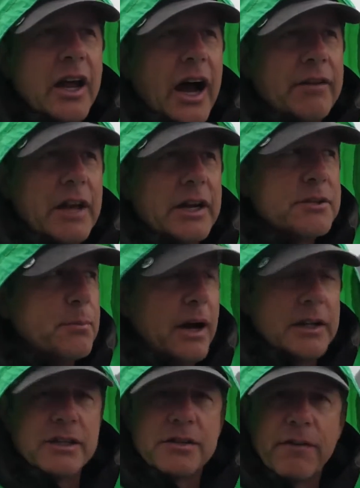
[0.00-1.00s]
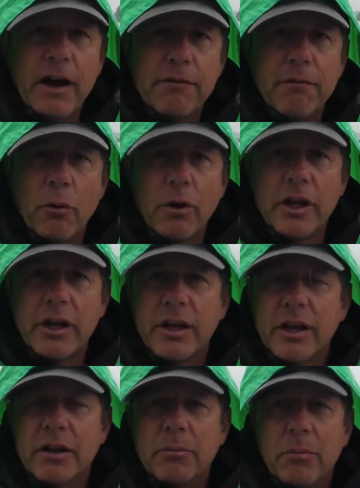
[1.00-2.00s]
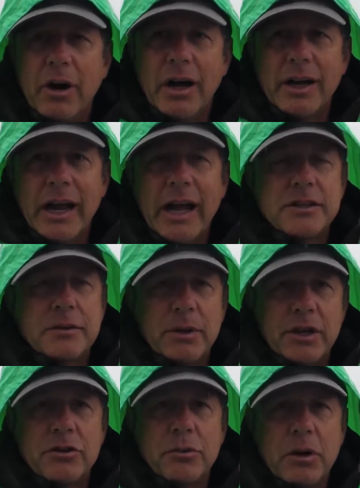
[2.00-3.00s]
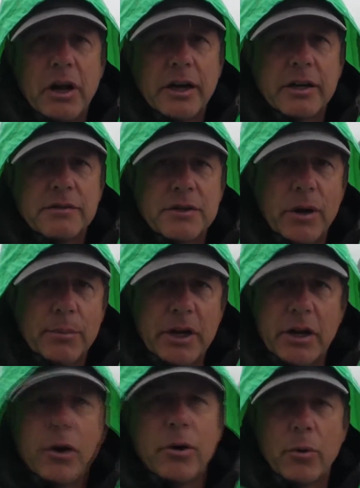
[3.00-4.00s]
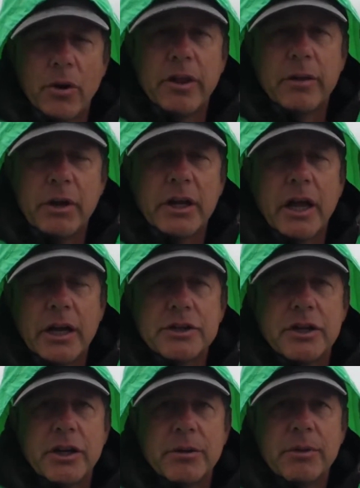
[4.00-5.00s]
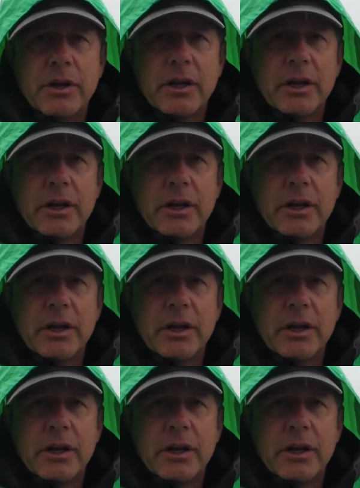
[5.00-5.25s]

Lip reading: I've got a spot that's 540, but it hasn't been too productive, so I'm going to go to where they've been catching them.